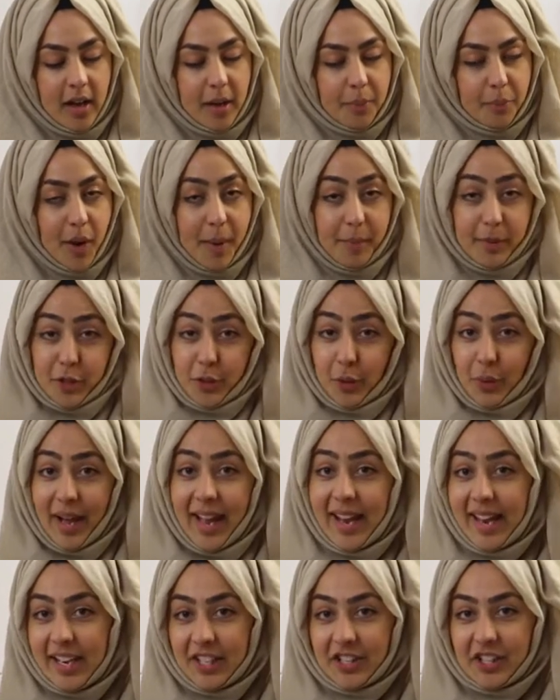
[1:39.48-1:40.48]
premature
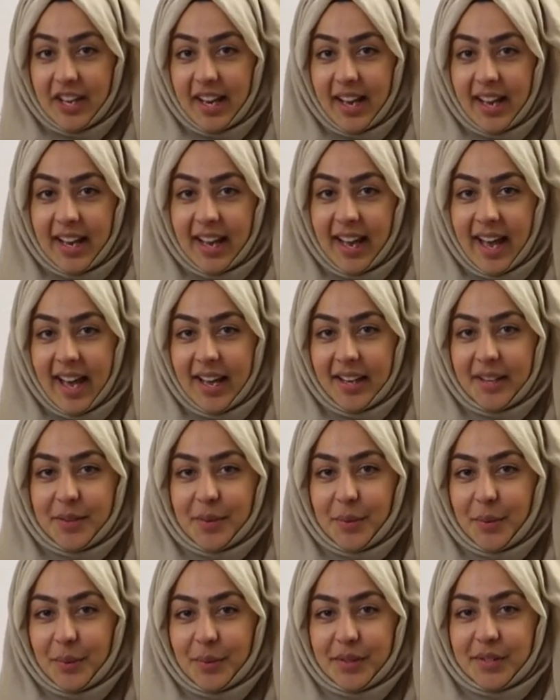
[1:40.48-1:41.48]
aging, and
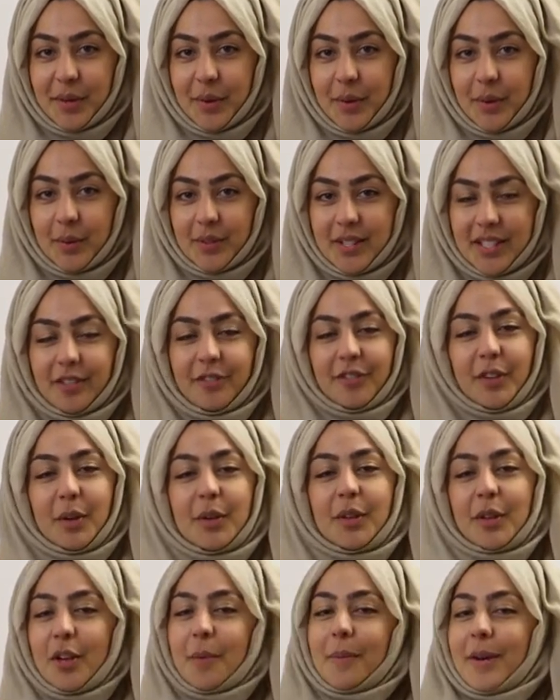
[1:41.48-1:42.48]
also just feel
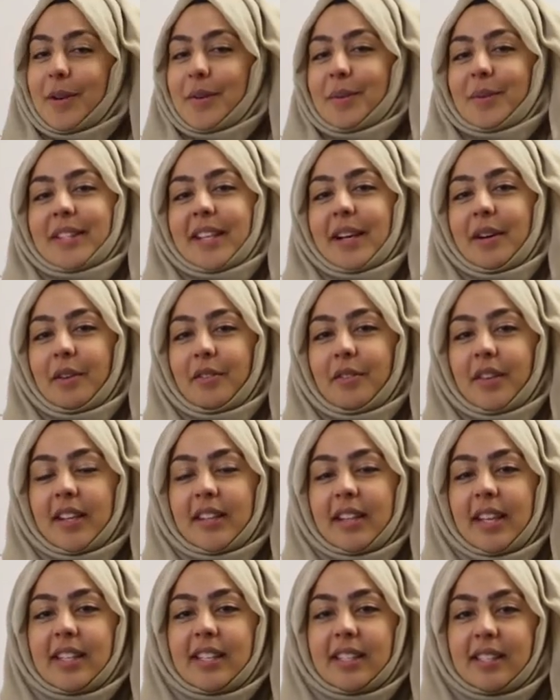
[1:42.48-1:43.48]
good about yourself.
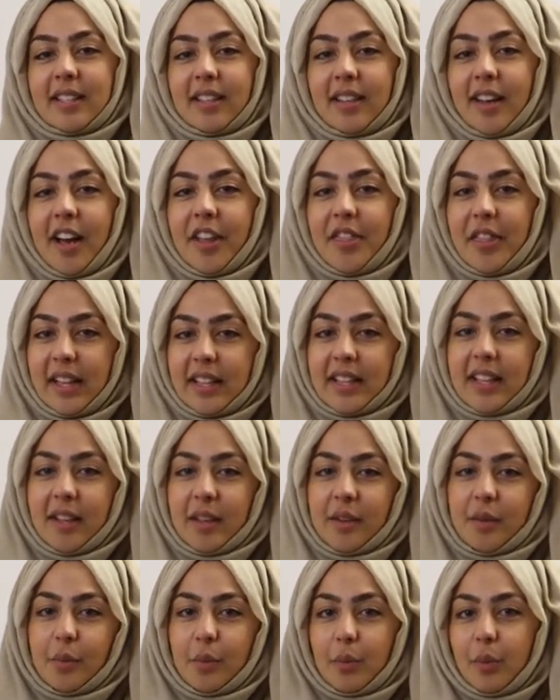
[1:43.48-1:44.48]
Like I think
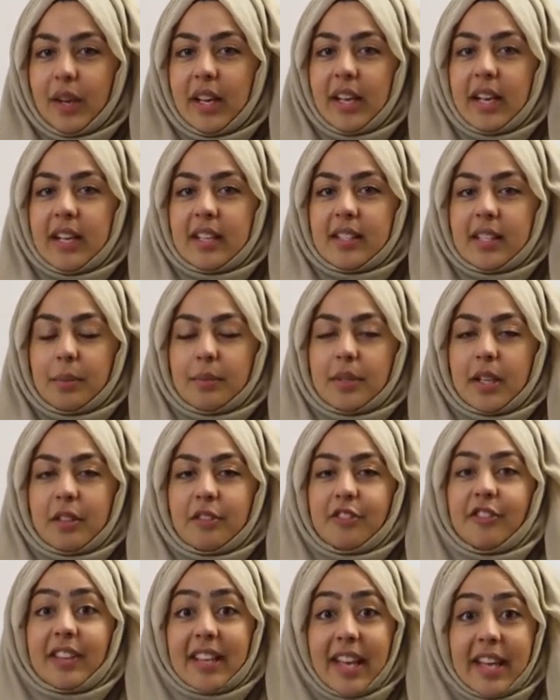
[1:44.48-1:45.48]
that we
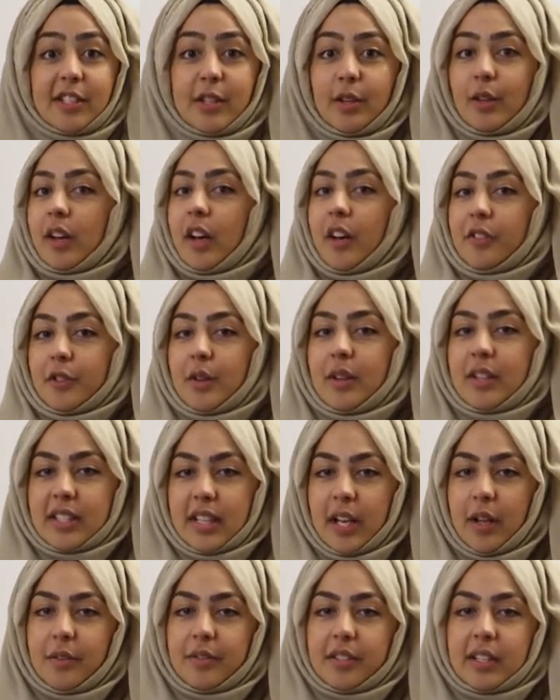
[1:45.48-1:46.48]
sometimes forget to look after
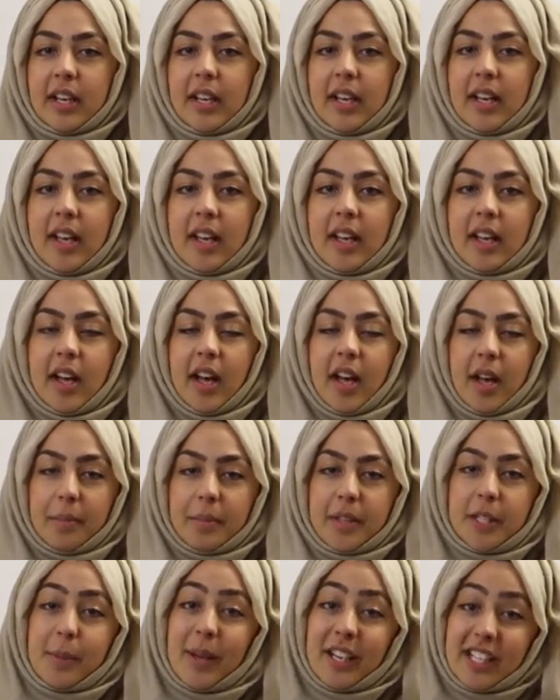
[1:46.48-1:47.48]
ourselves,
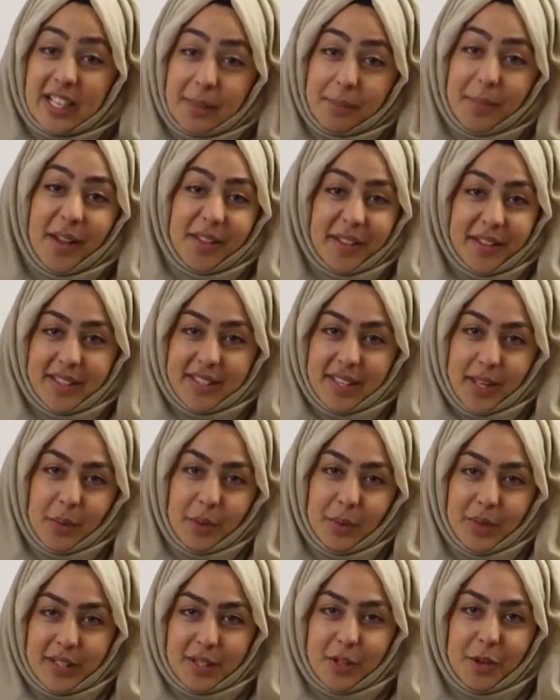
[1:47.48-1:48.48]
especially mothers. They're
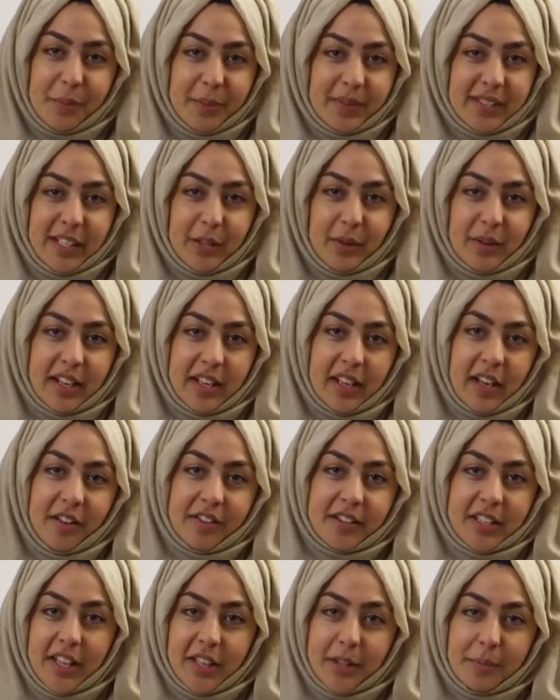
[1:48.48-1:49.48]
always so busy looking
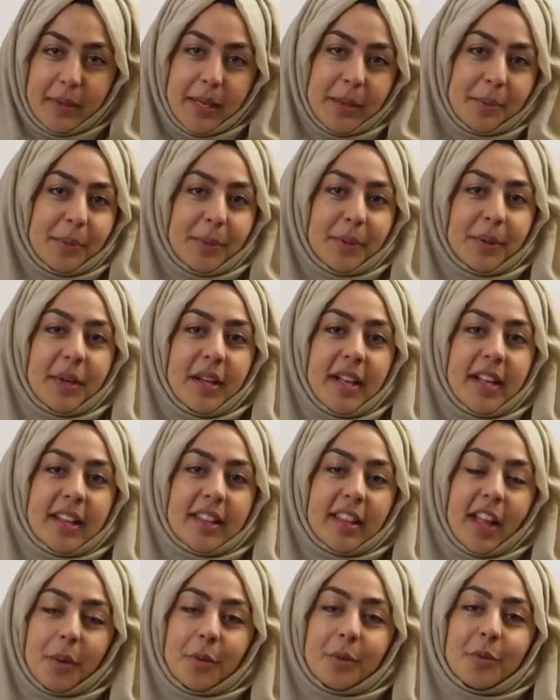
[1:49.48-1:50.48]
after other people.
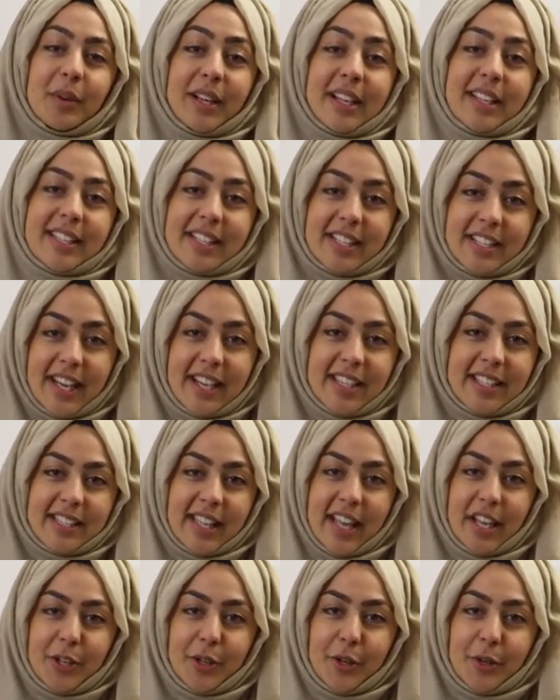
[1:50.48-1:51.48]
But I would really suggest
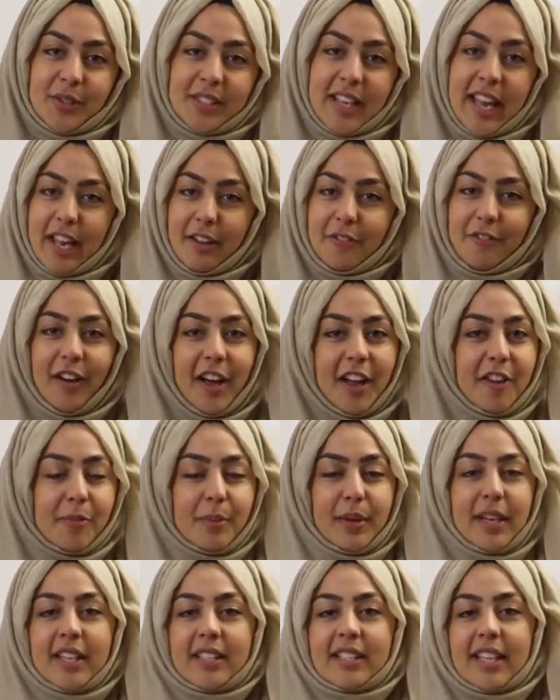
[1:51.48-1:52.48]
that you take 5
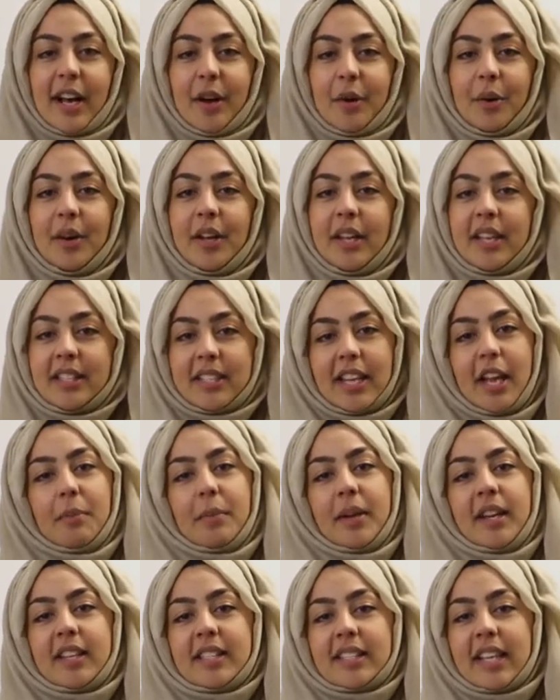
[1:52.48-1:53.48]
minutes out, 10
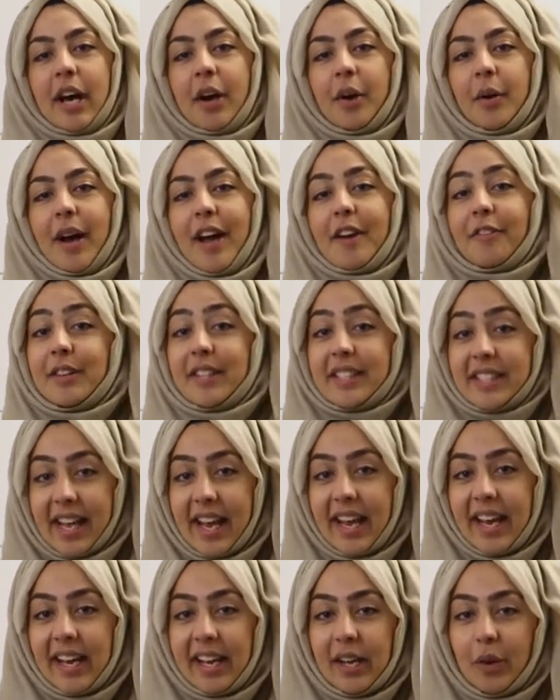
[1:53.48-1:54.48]
minutes out every
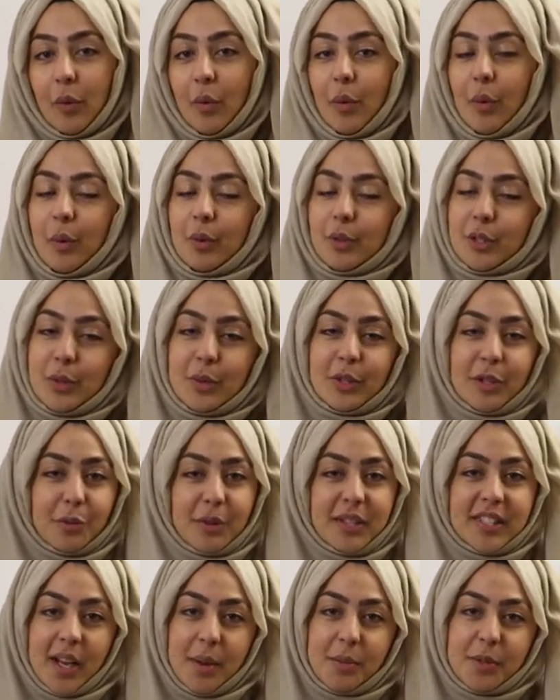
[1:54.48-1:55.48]
day, or 2 to
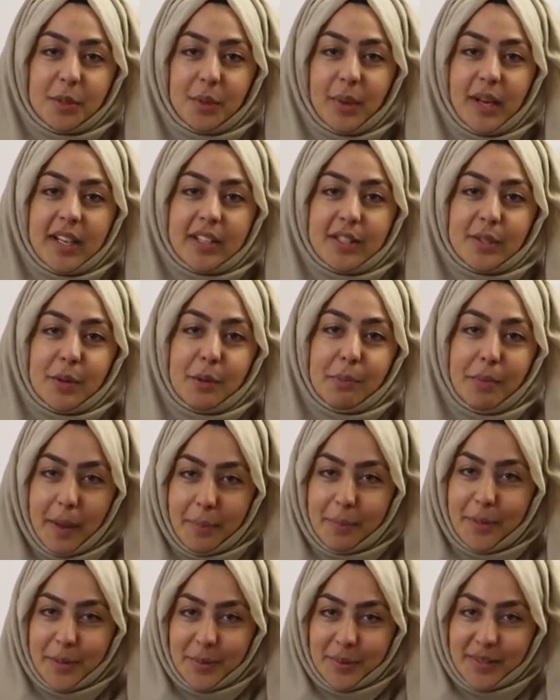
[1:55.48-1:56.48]
3 times a week to
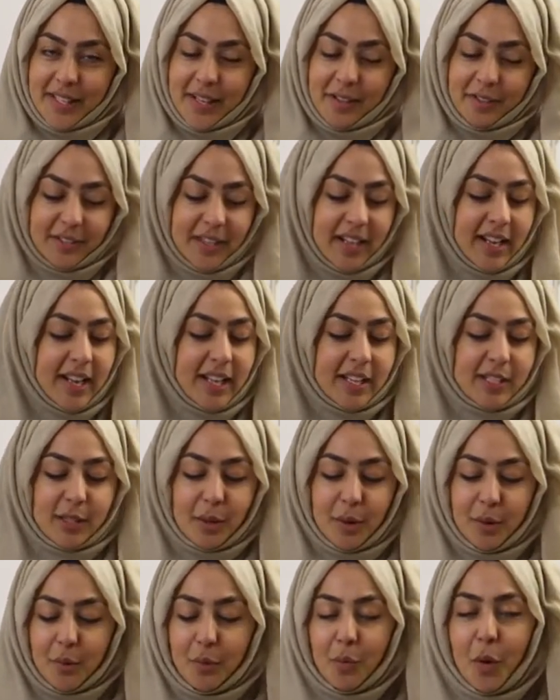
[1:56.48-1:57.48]
pamper yourself.
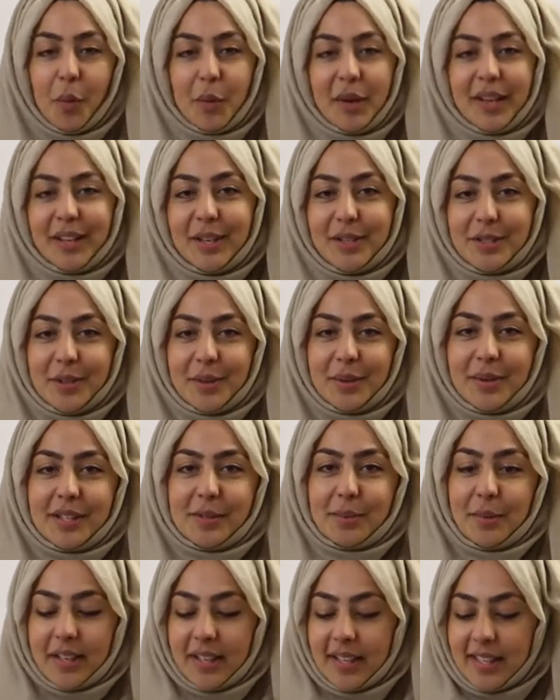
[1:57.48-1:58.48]
So what we're gonna do
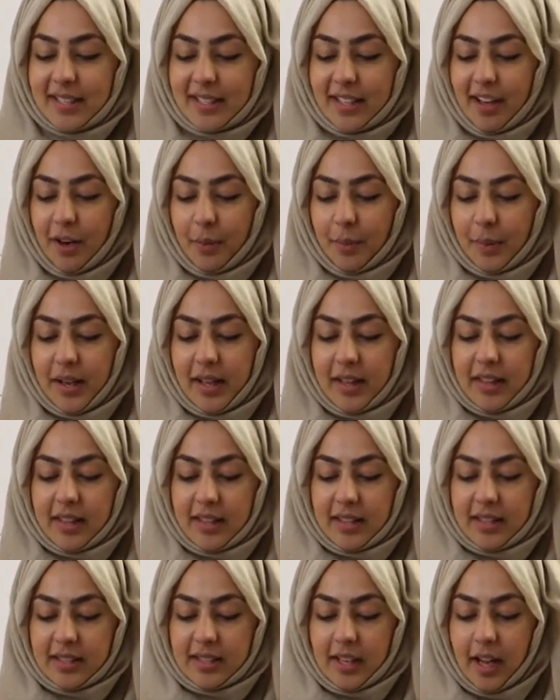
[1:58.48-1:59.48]
is we're gonna start with
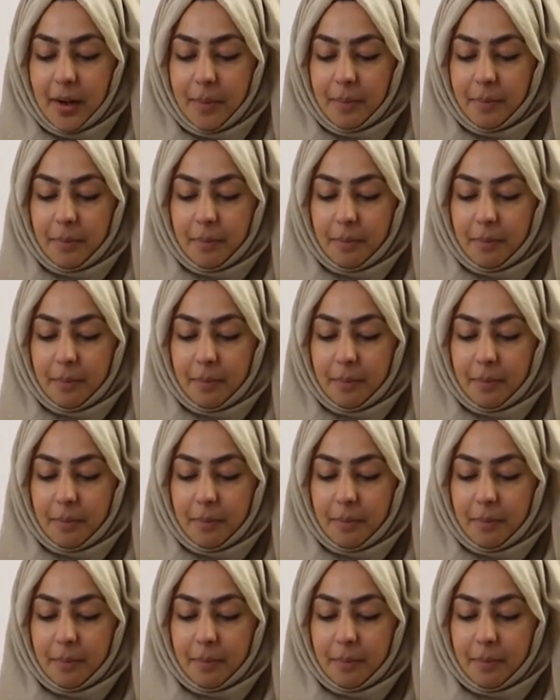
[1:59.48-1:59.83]
some